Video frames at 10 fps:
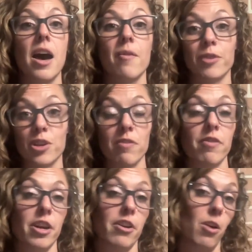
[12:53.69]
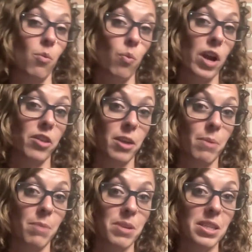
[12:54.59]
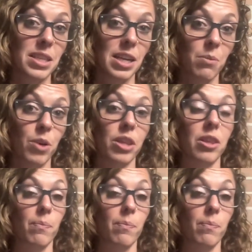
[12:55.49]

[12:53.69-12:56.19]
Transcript: for you to figure out where they might be sitting with